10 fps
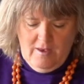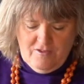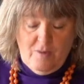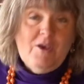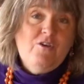
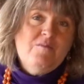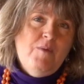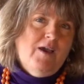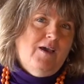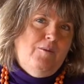So because
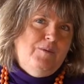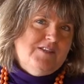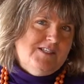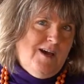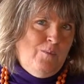my cup is
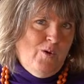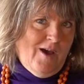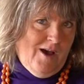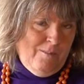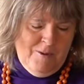a double
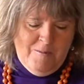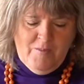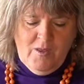cup,